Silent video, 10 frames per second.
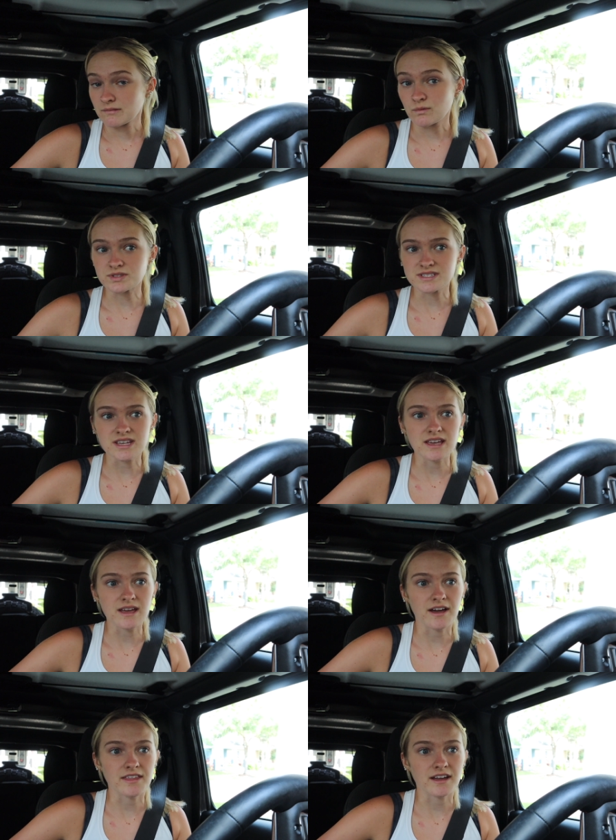we'll see
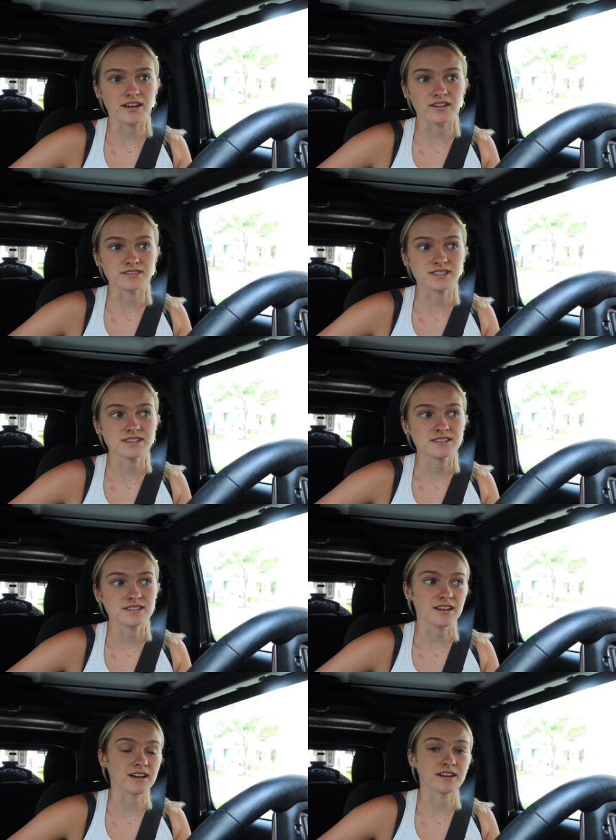how that goes.
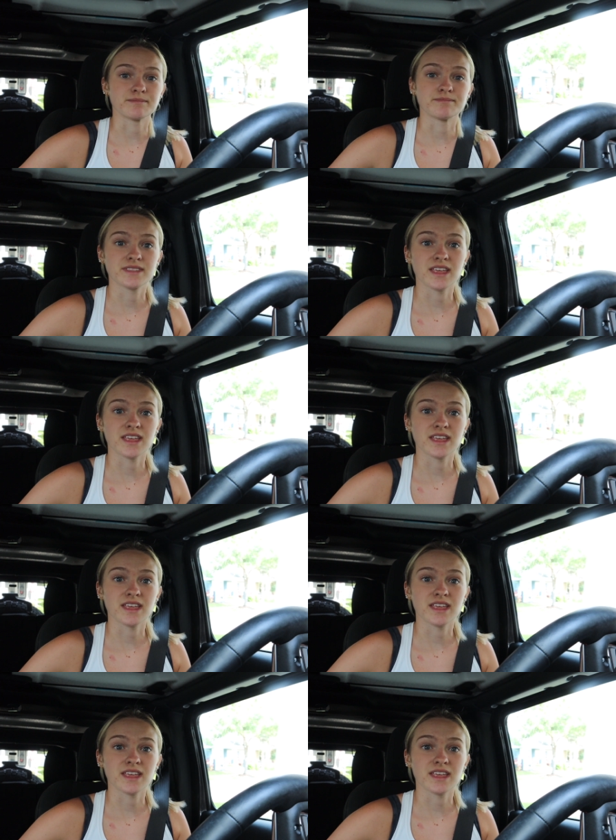Um,